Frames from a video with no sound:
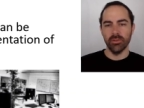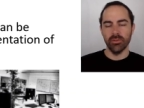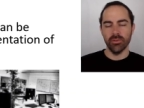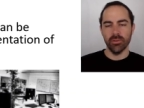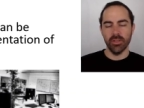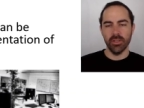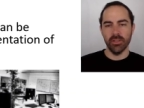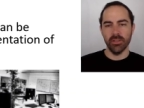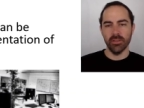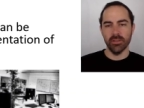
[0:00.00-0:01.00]
to
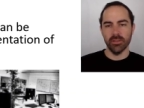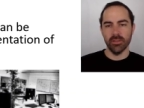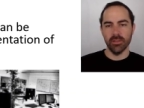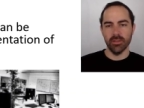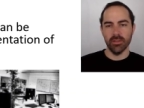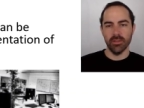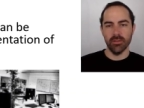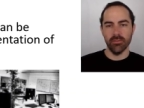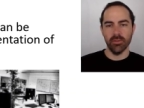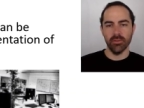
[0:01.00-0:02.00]
generate these
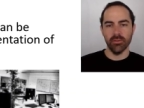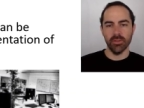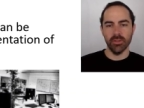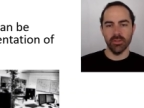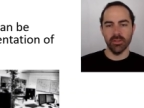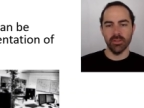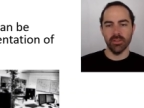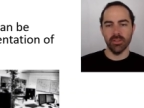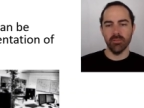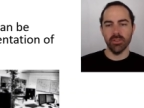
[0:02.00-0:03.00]
uh, reconstructed
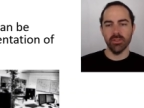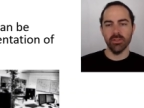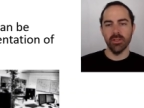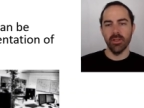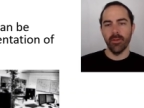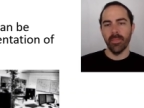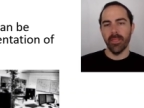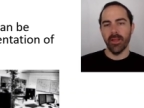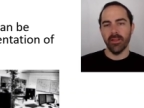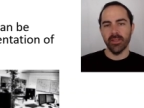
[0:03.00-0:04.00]
intensity images.
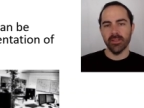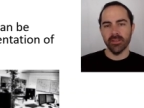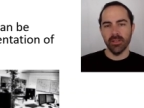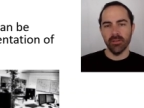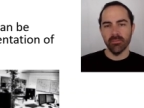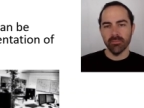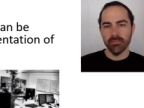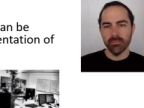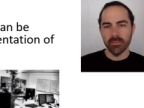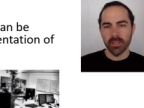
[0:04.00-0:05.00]
And they still
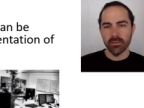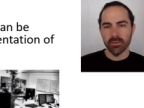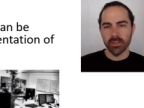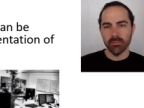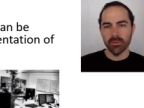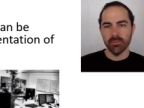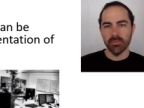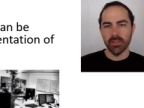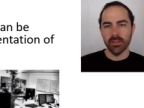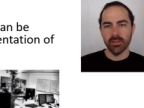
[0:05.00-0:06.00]
may contain
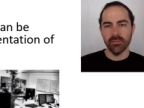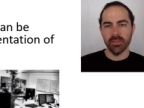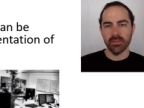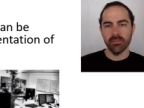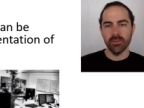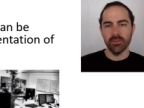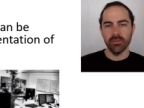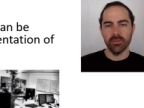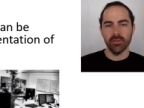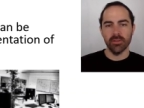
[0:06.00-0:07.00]
some artifacts
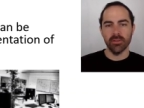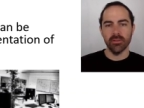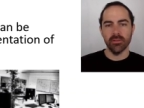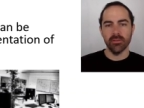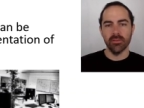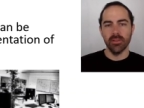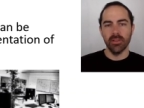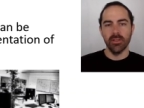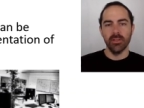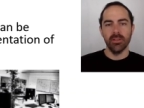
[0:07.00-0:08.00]
because uh,
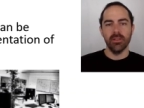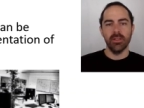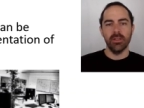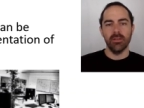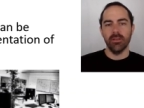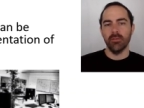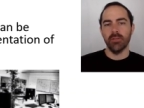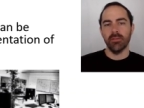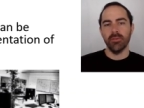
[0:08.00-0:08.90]
there might